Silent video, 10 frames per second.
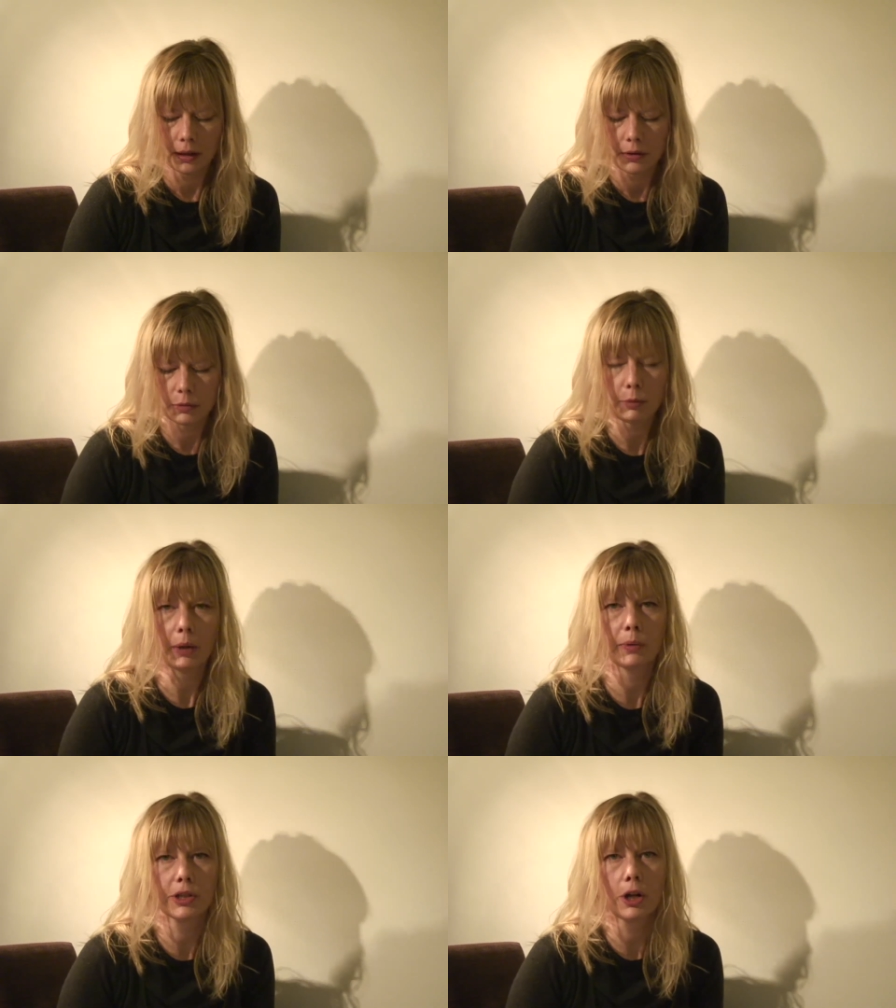To my
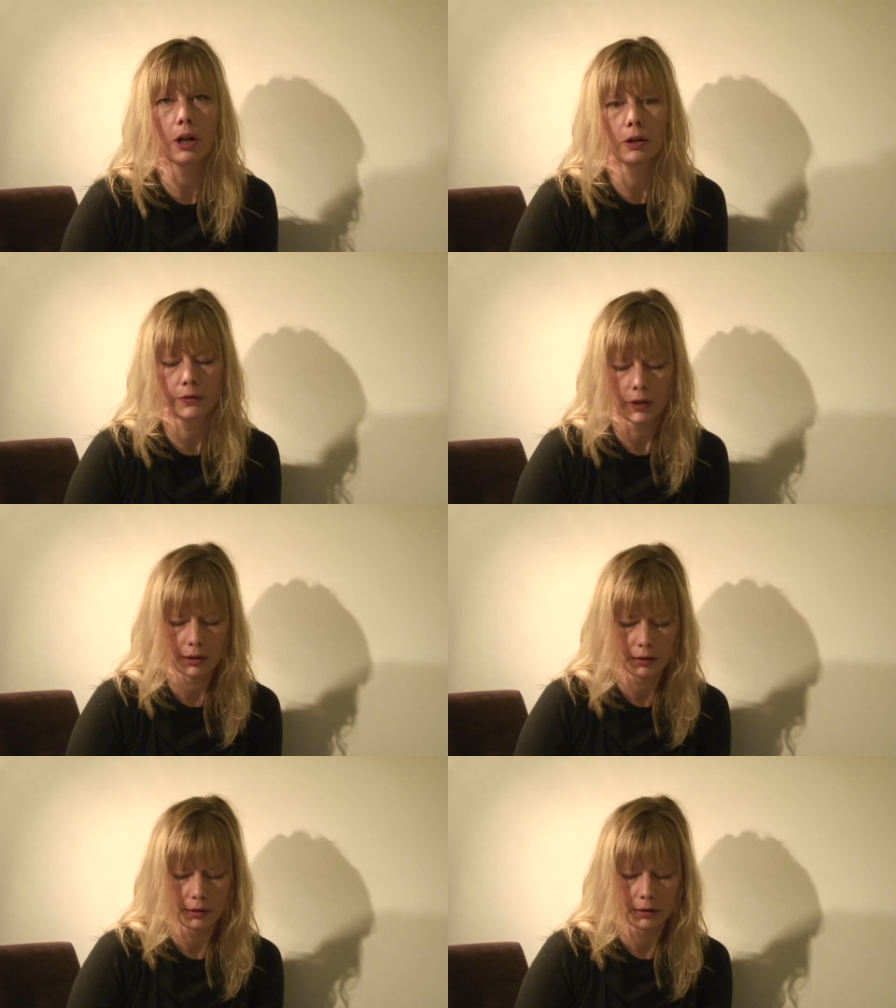resolve
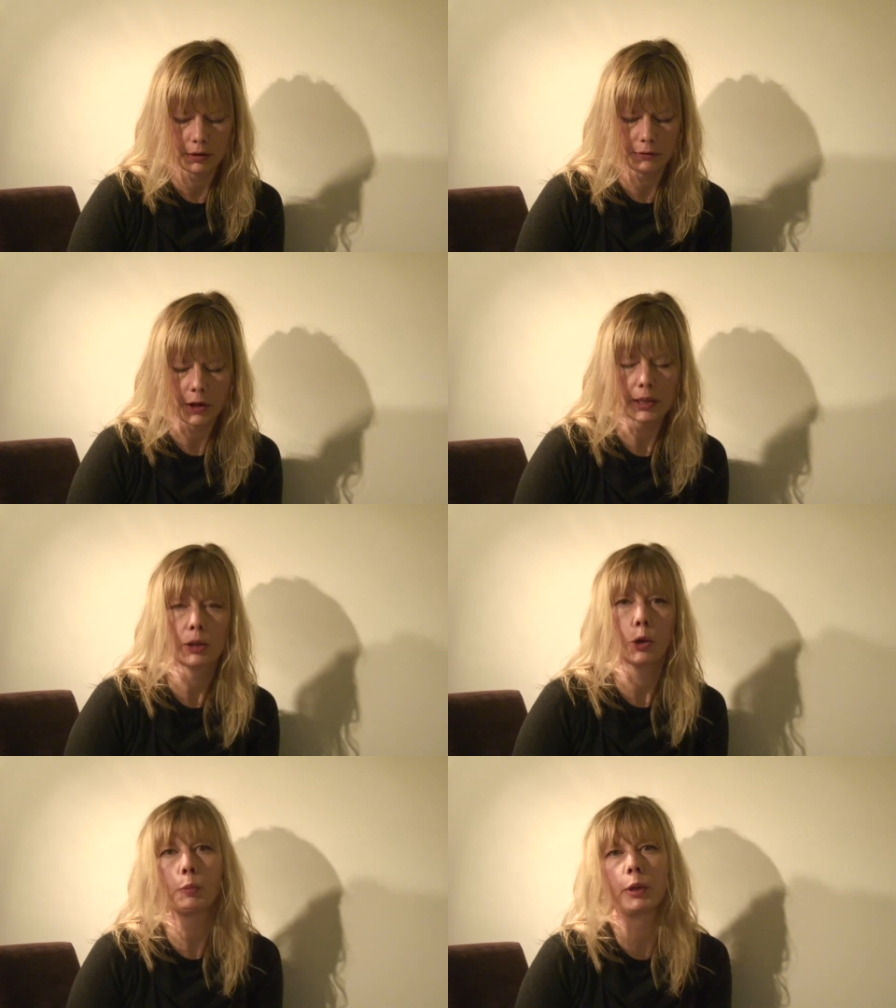to find
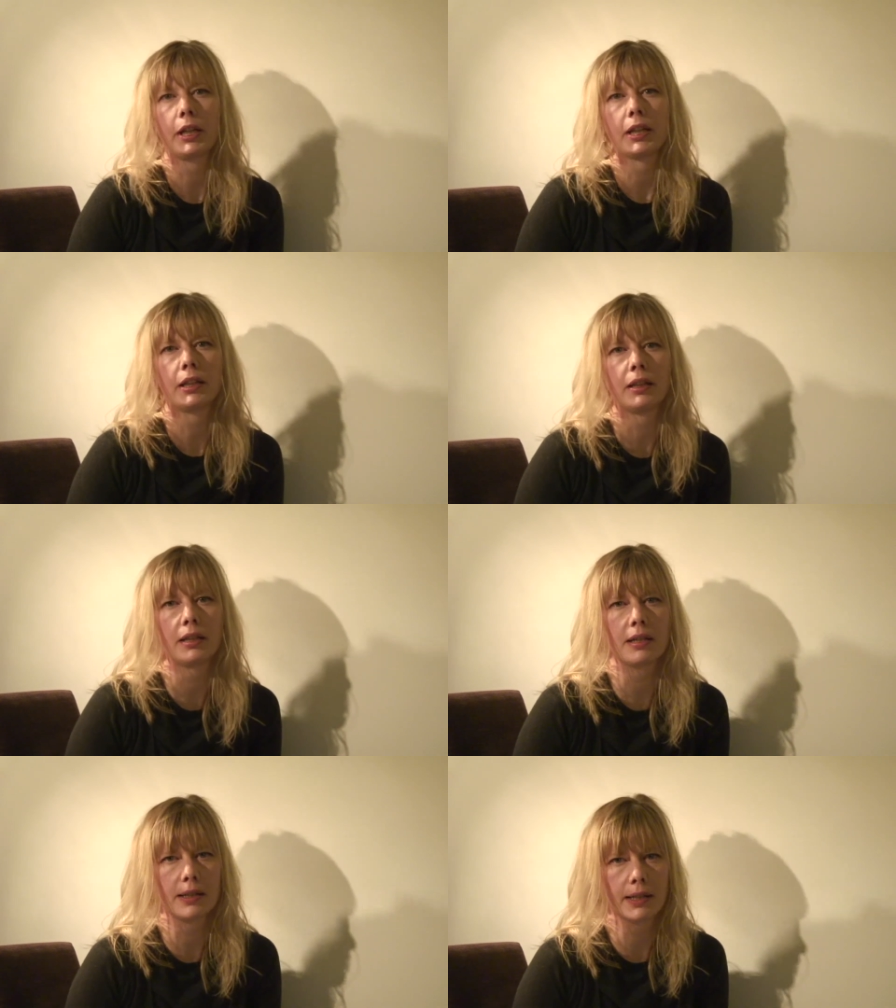an opening in
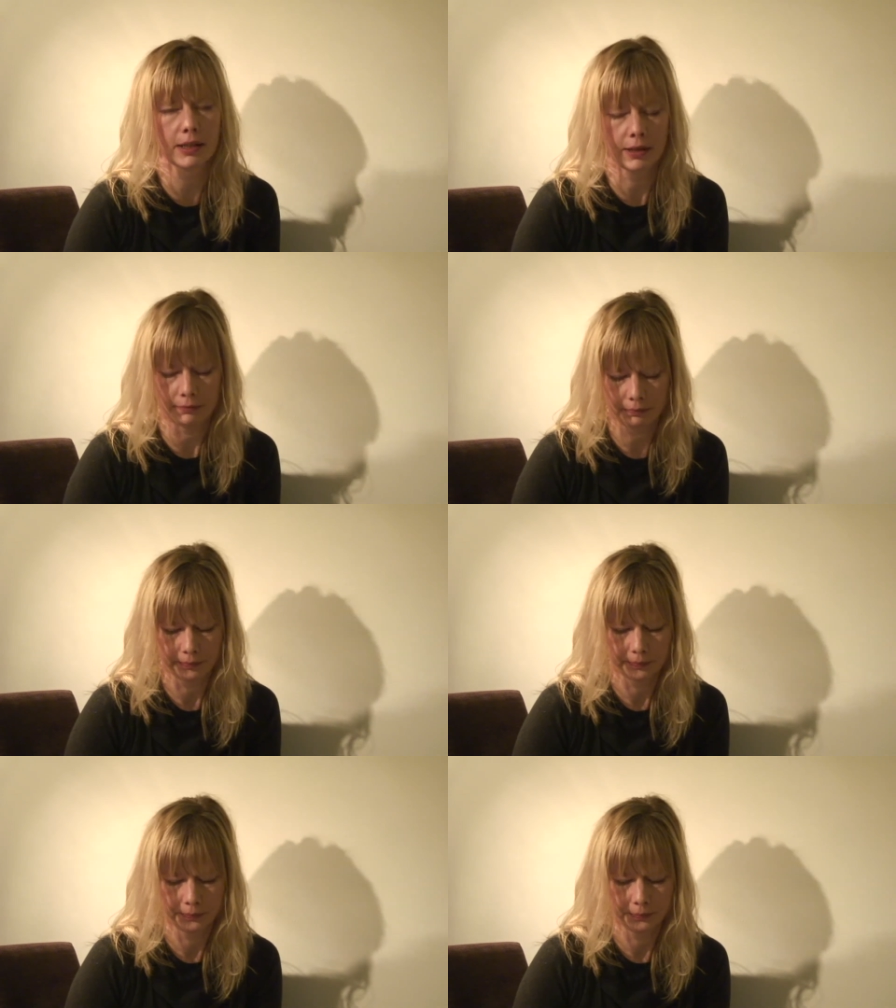this season.
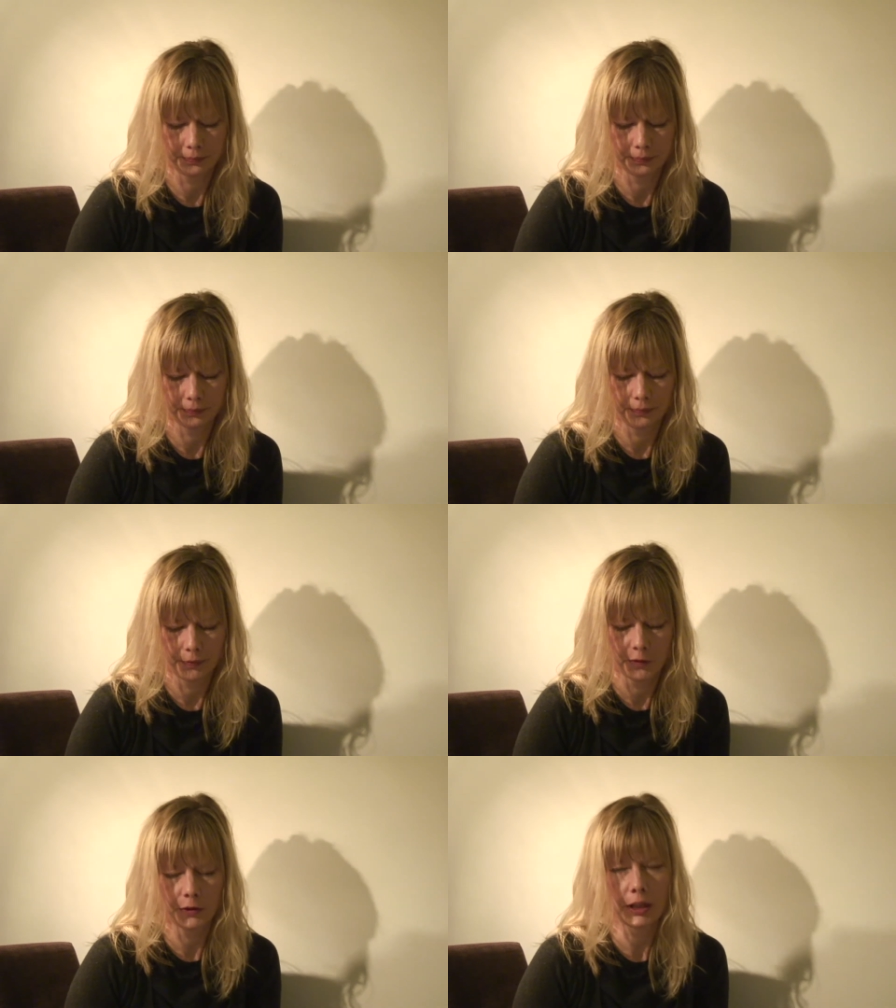
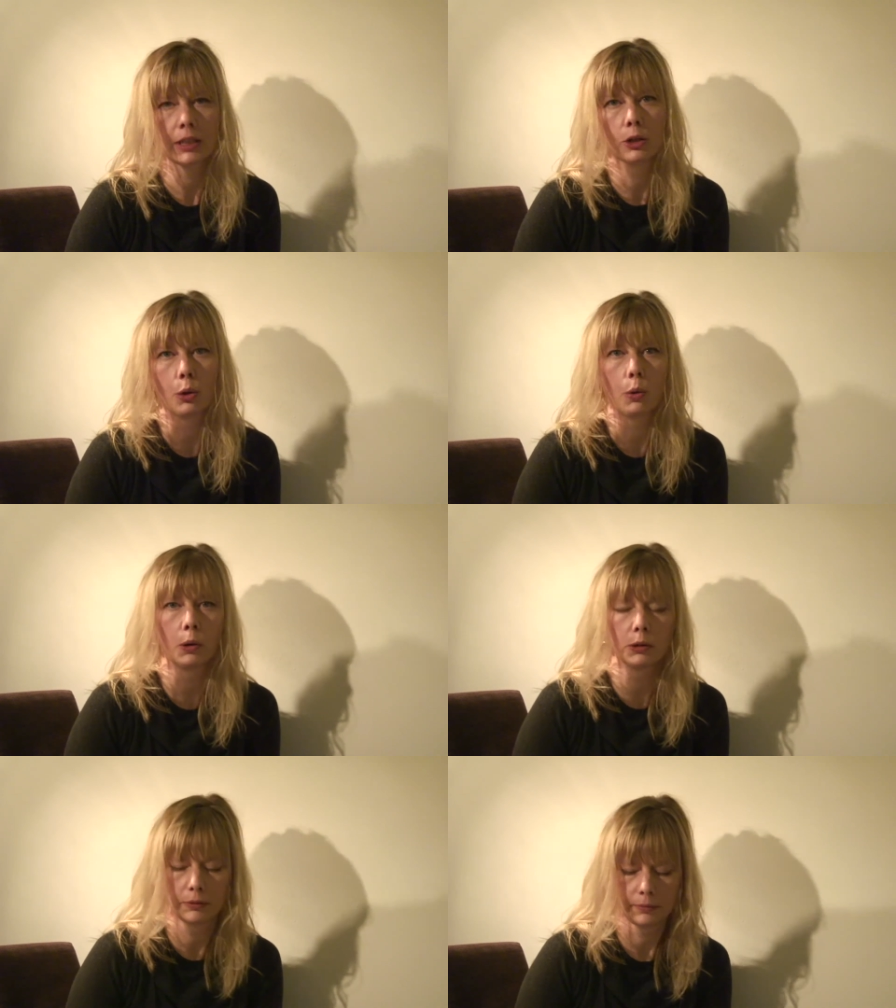Feet
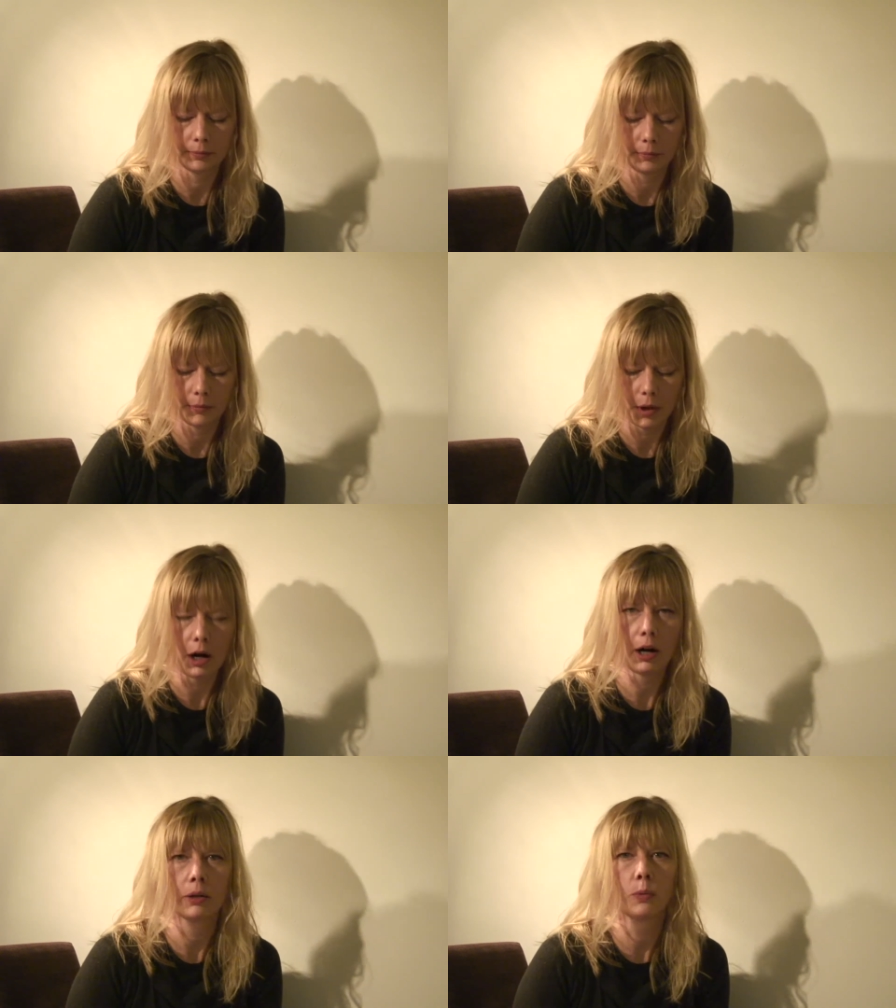cold,
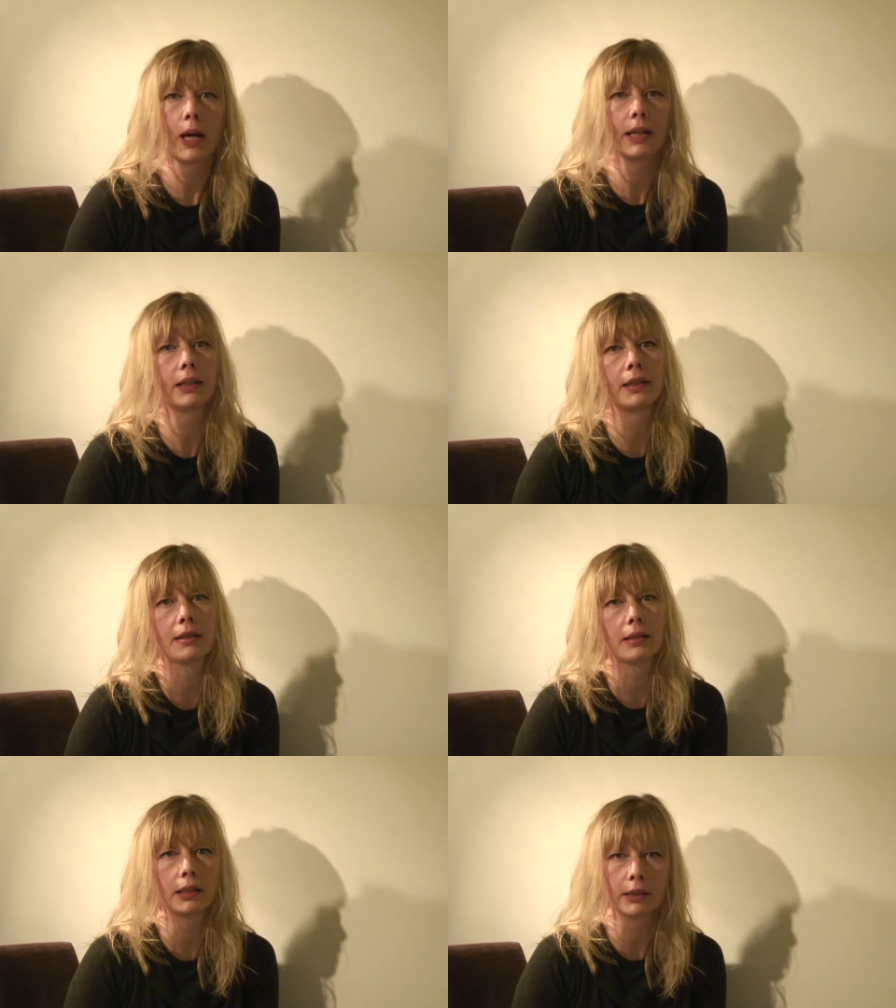heart wagging
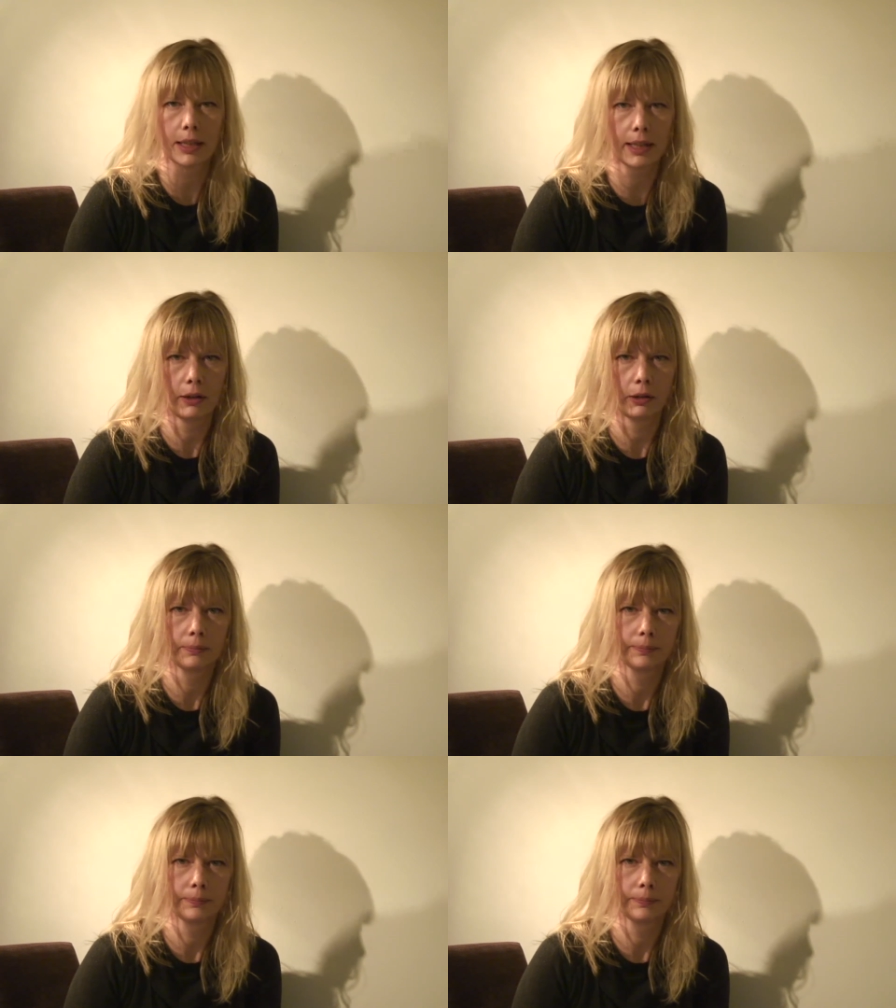its little tail.